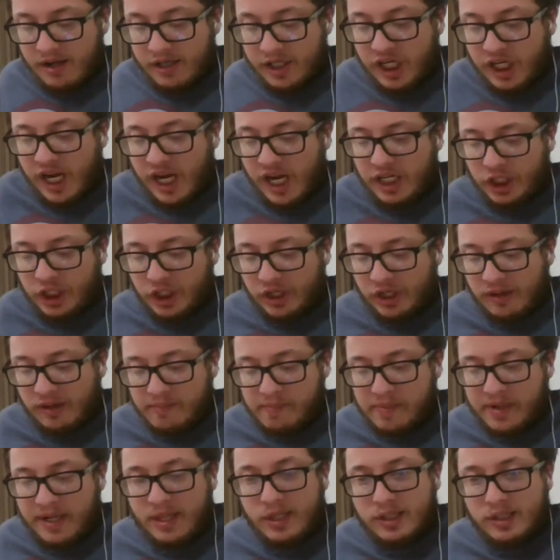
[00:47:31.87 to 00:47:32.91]
Shane
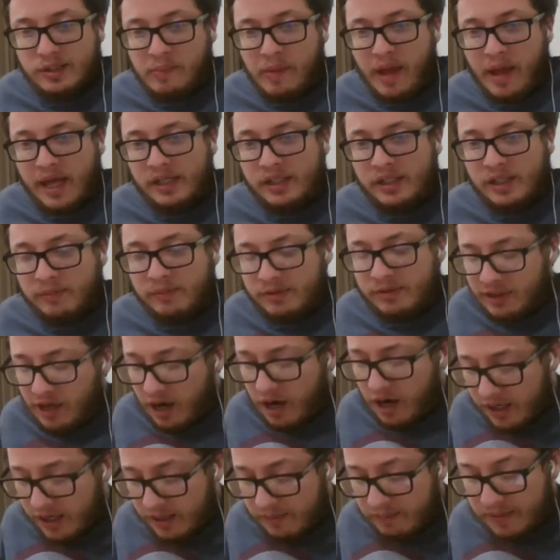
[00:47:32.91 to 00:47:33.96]
shouldn't have been in this match. I'm
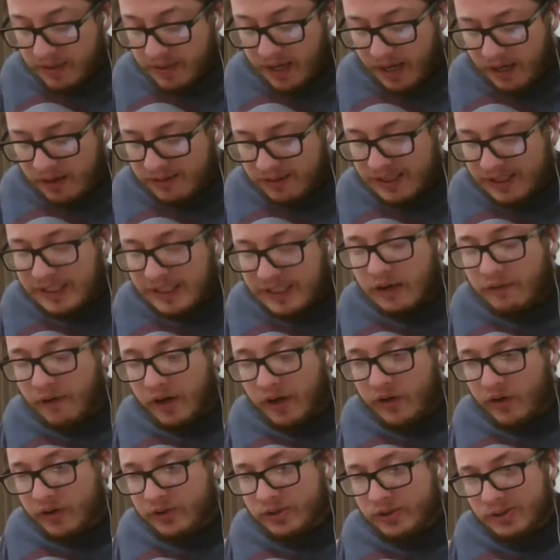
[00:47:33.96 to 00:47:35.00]
sorry, but I don't think Jeff
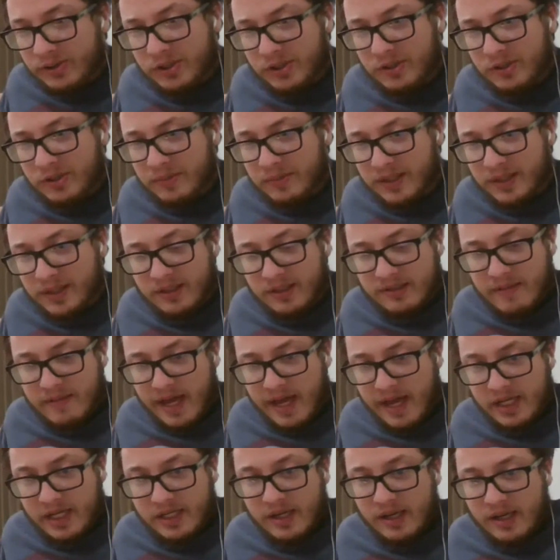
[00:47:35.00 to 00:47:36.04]
Hardy also should have been in this
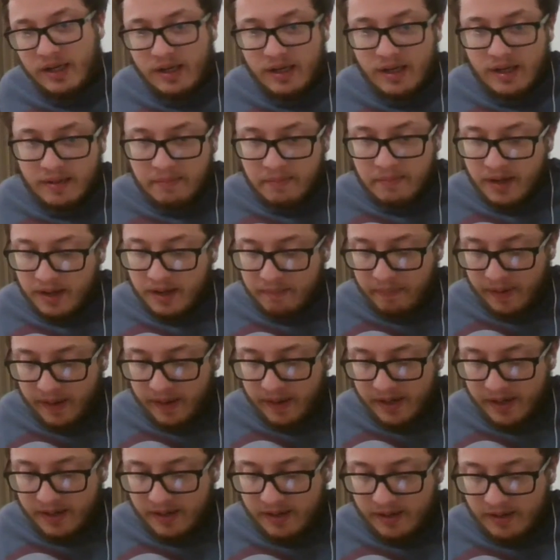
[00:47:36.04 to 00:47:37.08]
match, in my
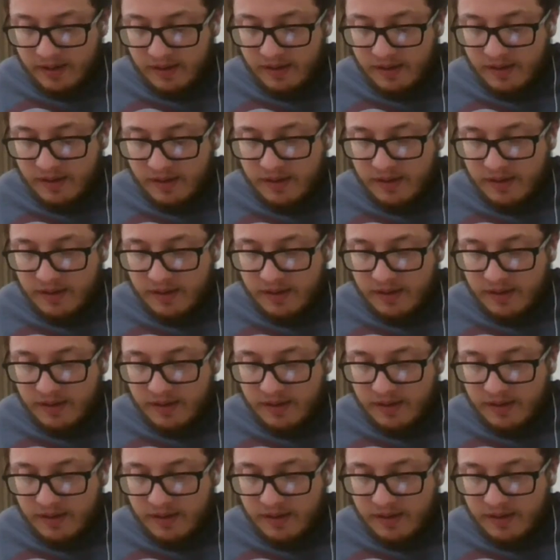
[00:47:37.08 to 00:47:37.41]
opinion.